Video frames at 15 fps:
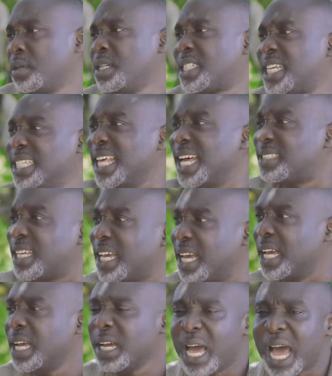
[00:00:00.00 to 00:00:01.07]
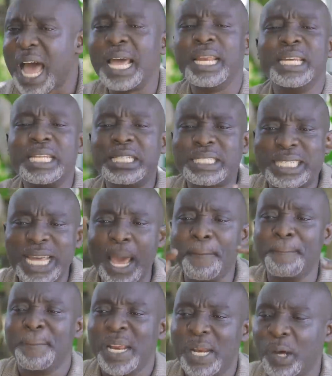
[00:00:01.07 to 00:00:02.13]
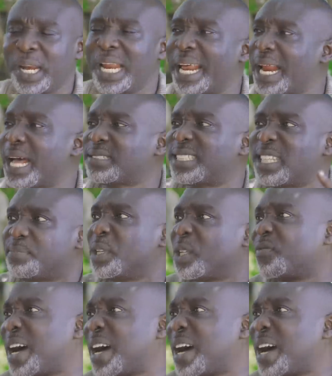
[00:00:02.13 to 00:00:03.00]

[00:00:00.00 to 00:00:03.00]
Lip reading: Since they say I need 10 million naira statement of